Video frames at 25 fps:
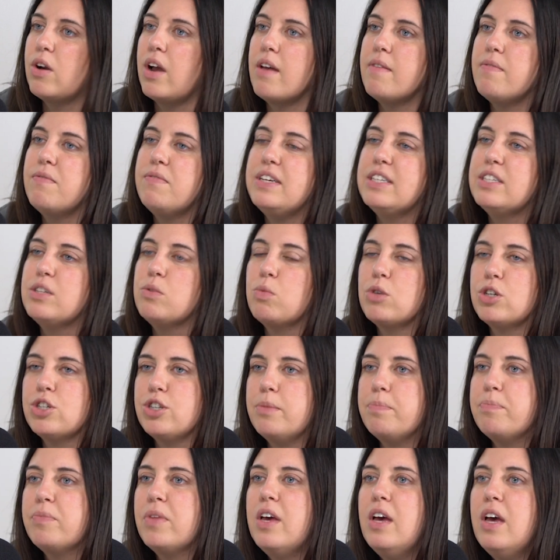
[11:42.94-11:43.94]
Okay, Feast and
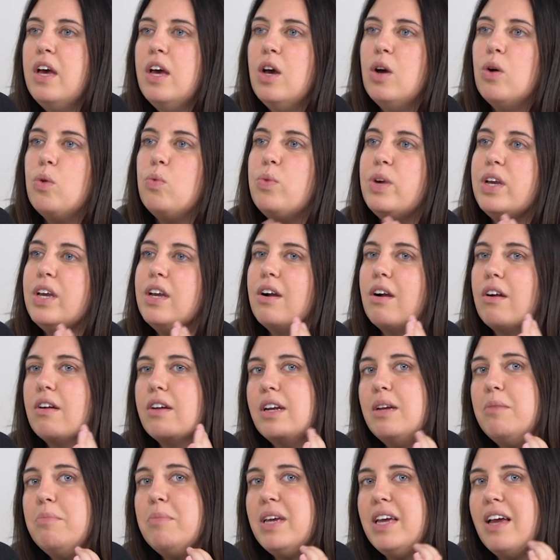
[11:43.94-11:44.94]
Worship. We are
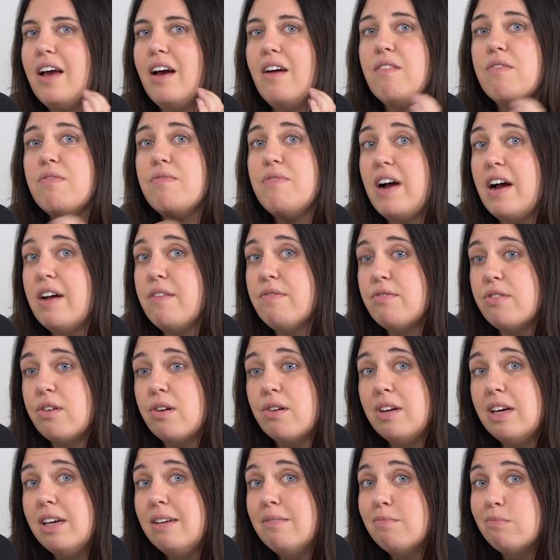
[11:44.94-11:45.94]
going to meet at
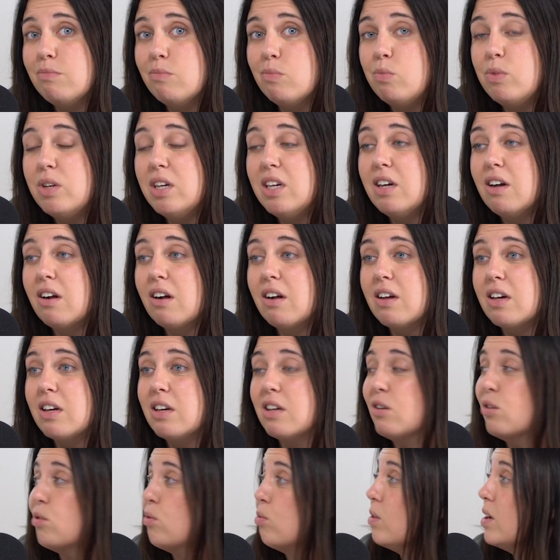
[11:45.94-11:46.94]
5:30. We are going
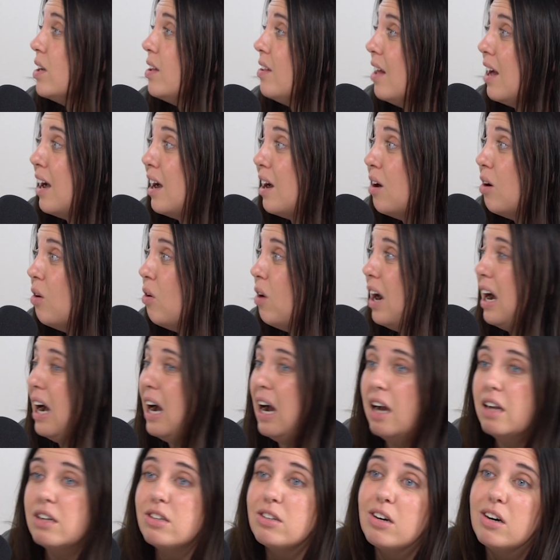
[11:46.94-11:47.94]
to grill out
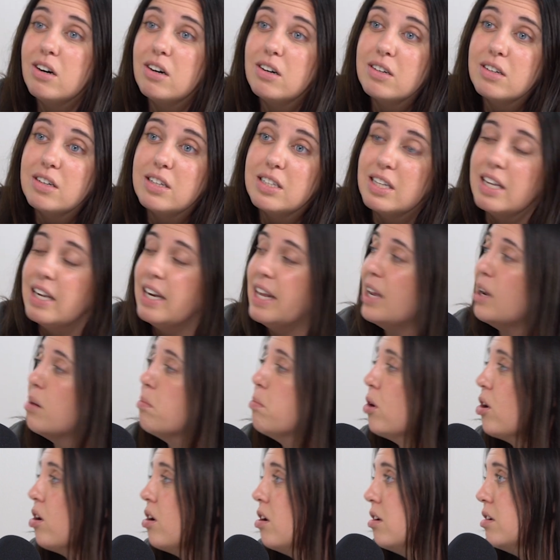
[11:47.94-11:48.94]
hot dogs and
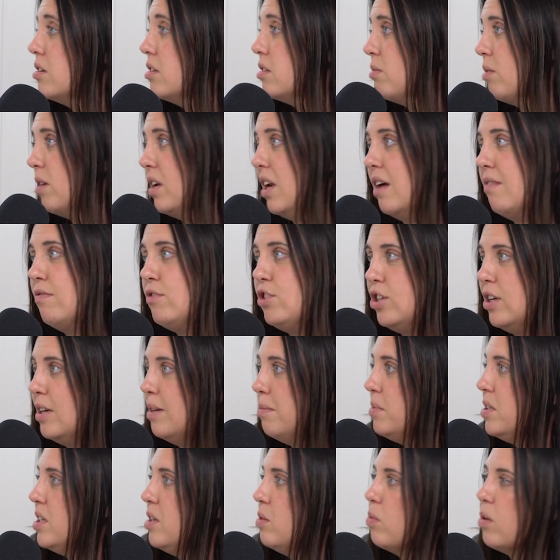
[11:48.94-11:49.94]
hamburgers. We're going to have
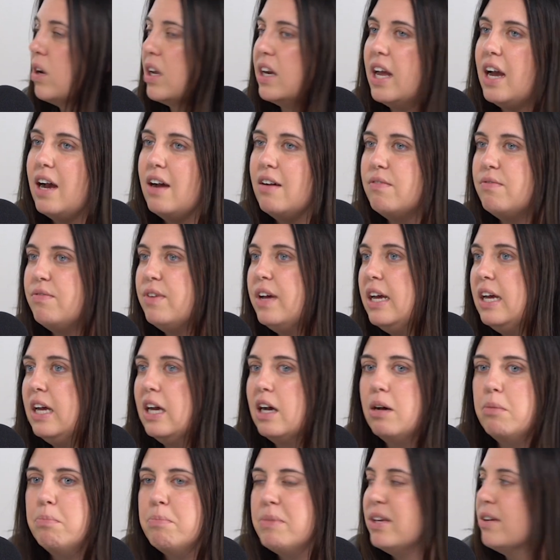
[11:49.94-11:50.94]
chips, and we're going to have
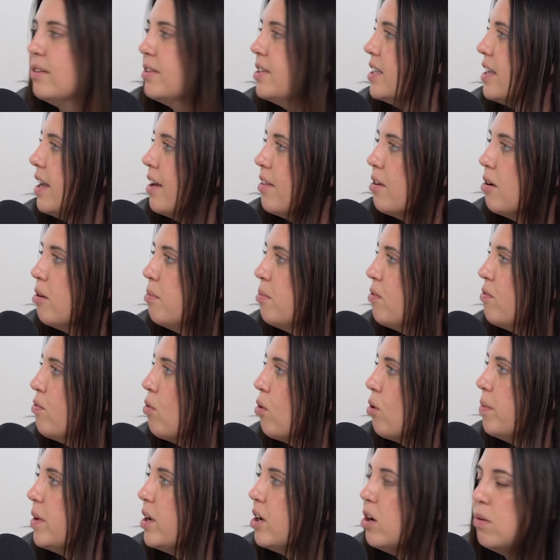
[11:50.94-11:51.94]
a meal together
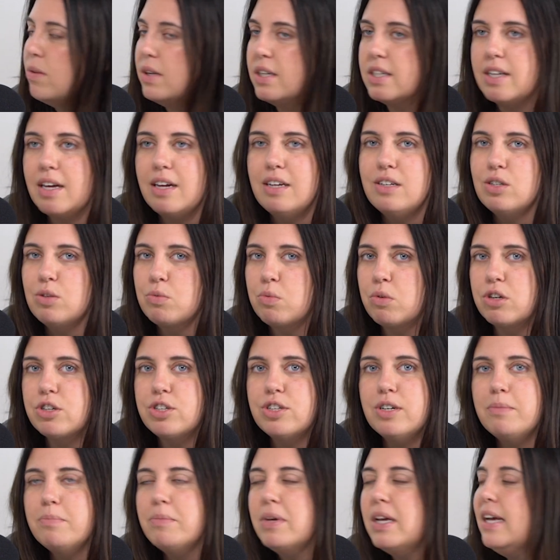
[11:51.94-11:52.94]
before we go inside to
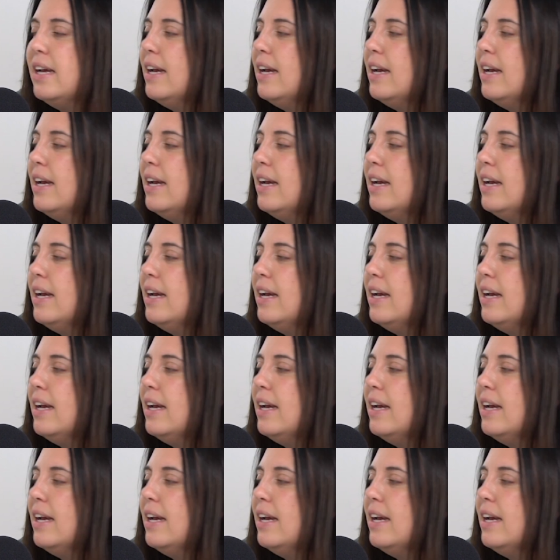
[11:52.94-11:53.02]
worship.